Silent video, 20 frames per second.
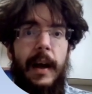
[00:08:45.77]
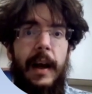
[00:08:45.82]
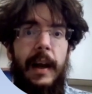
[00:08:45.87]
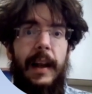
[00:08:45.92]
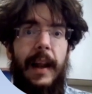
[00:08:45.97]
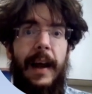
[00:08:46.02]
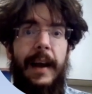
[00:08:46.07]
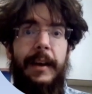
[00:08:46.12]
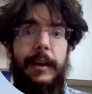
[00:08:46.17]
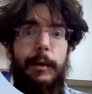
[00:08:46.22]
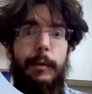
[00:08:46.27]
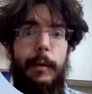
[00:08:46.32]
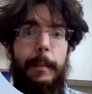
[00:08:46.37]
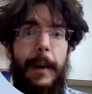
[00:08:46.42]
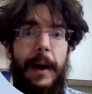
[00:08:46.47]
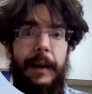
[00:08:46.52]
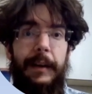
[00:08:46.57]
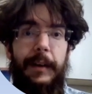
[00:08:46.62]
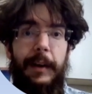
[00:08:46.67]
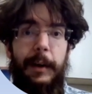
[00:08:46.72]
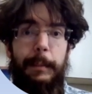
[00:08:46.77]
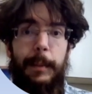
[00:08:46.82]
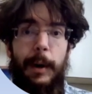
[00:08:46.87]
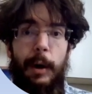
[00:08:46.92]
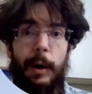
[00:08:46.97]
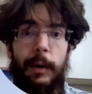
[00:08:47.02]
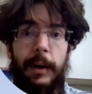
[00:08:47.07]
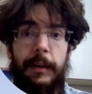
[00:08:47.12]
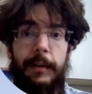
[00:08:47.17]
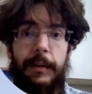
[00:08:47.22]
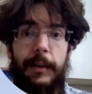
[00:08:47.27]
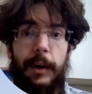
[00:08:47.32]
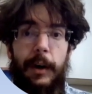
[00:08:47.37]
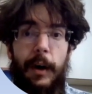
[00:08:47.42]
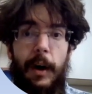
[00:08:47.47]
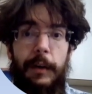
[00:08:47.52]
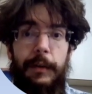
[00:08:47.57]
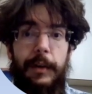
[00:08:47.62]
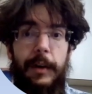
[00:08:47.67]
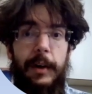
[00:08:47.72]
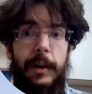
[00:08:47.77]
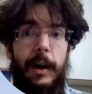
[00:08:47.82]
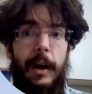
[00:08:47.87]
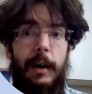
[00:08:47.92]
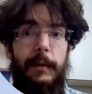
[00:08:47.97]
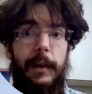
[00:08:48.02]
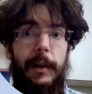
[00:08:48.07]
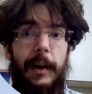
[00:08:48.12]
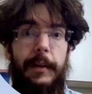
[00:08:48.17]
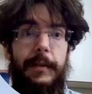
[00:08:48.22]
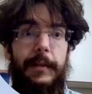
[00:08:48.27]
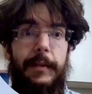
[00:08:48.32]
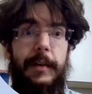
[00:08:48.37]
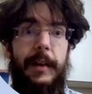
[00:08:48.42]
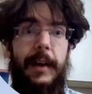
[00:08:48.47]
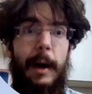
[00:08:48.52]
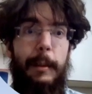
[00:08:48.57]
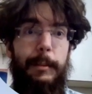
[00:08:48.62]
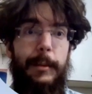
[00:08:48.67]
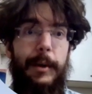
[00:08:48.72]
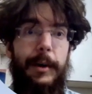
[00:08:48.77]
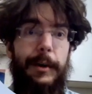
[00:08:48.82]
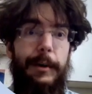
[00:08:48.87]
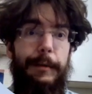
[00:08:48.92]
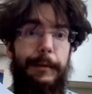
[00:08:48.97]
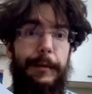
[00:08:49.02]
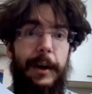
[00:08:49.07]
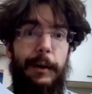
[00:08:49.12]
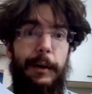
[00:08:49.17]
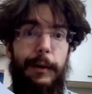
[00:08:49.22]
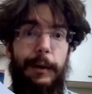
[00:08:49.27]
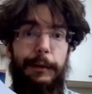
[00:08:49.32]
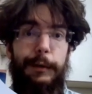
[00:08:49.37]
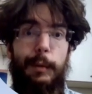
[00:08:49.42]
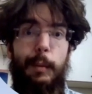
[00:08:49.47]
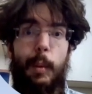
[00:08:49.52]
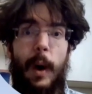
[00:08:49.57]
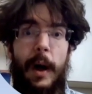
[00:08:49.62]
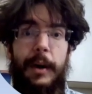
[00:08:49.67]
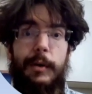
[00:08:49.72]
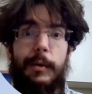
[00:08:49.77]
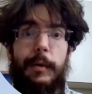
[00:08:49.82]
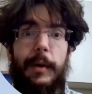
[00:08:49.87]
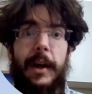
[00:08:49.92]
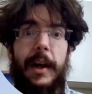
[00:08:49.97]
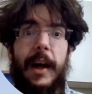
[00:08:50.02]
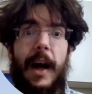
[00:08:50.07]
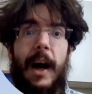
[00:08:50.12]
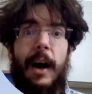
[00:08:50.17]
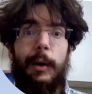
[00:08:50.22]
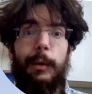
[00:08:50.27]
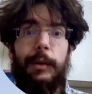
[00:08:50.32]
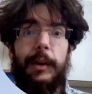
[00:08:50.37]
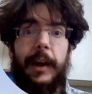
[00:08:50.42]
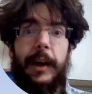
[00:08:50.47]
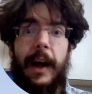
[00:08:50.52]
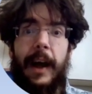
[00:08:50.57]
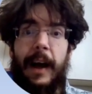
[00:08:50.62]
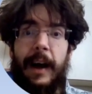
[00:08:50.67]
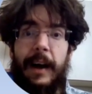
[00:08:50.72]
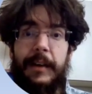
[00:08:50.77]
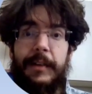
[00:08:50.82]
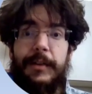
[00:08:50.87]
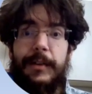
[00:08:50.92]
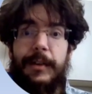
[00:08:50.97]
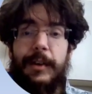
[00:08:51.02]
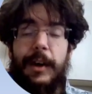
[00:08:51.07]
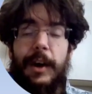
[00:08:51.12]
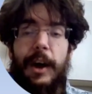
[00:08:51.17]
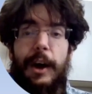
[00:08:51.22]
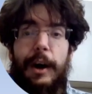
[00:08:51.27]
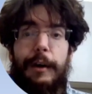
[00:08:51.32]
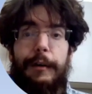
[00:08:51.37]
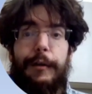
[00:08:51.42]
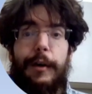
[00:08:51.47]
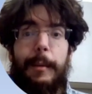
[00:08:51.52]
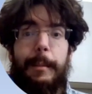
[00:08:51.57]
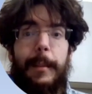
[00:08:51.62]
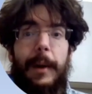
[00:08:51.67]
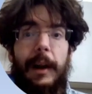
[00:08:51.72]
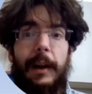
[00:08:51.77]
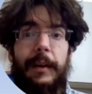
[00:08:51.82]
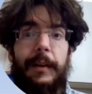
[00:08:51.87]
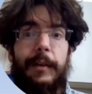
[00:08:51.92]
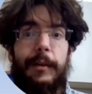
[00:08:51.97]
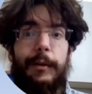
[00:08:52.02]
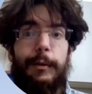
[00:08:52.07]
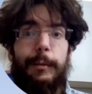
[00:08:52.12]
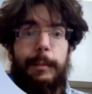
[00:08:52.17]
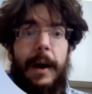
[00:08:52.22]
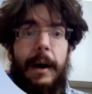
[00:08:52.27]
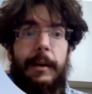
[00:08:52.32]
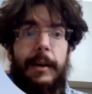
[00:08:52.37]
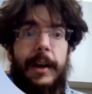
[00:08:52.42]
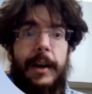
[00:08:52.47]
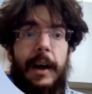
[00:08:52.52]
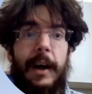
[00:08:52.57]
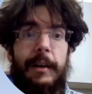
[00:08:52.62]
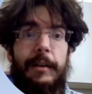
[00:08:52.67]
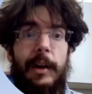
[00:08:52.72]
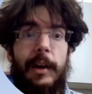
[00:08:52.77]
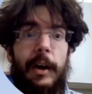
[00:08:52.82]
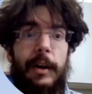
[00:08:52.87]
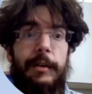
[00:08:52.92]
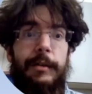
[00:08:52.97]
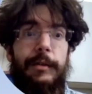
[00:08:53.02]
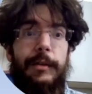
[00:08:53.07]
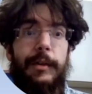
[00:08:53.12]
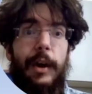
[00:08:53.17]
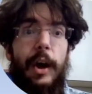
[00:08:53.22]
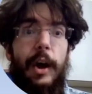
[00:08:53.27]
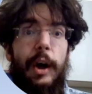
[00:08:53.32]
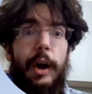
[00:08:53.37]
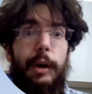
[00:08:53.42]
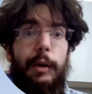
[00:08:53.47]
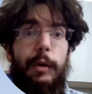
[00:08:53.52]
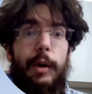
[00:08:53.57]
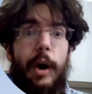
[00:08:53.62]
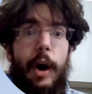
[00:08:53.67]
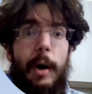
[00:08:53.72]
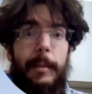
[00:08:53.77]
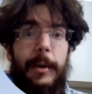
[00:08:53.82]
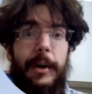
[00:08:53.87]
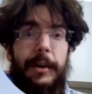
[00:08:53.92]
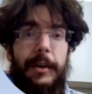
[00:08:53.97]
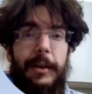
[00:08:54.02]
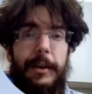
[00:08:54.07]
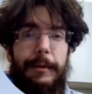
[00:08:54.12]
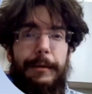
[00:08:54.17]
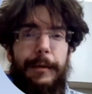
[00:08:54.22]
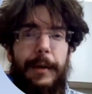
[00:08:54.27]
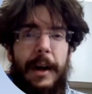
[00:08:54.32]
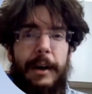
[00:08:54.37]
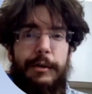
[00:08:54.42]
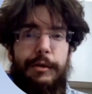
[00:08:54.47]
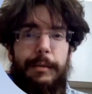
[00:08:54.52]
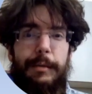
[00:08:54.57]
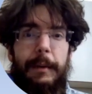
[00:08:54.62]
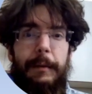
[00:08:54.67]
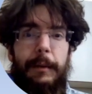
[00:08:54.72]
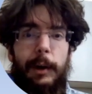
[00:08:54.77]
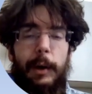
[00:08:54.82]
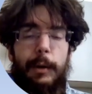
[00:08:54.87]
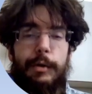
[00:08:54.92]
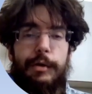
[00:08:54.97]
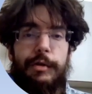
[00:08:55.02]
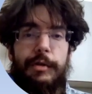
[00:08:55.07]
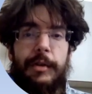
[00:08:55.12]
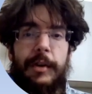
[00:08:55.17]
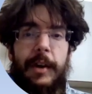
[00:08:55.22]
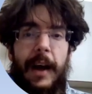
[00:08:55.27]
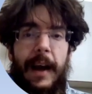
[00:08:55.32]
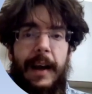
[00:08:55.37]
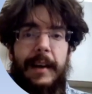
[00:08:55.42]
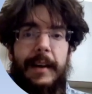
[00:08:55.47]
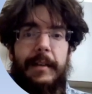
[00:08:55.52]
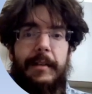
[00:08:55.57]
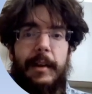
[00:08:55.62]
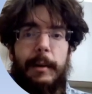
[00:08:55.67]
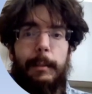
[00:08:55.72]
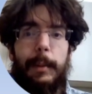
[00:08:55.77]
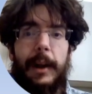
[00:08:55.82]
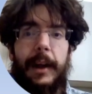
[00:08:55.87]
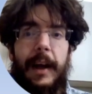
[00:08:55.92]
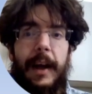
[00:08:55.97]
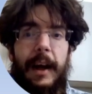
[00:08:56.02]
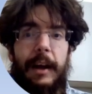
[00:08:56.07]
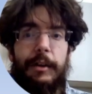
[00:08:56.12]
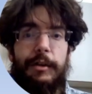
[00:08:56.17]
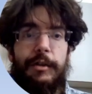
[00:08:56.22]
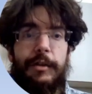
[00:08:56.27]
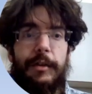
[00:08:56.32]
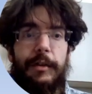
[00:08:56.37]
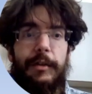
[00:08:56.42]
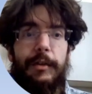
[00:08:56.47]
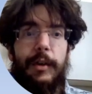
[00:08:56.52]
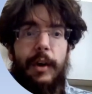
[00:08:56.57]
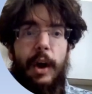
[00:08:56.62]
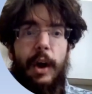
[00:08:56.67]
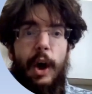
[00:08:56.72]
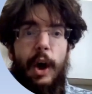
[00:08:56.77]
Like the Romantic poets, the Gothic novelists adapted the figure of the wandering outcast from Milton's Paradise Lost to comment on the French Revolution and its implications.